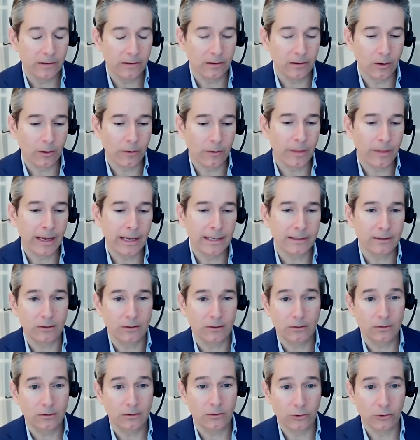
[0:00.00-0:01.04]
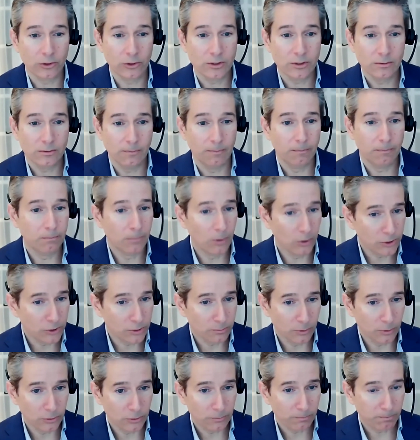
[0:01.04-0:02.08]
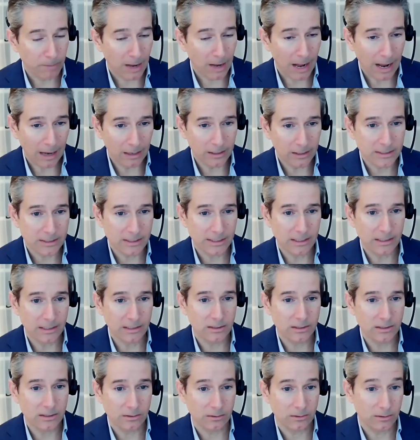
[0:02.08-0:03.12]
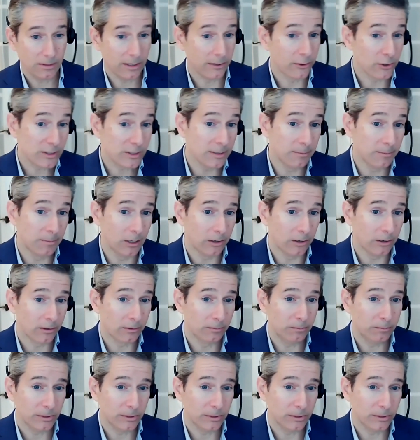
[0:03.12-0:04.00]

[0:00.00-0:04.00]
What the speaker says: are that there's multiple policies that are similar,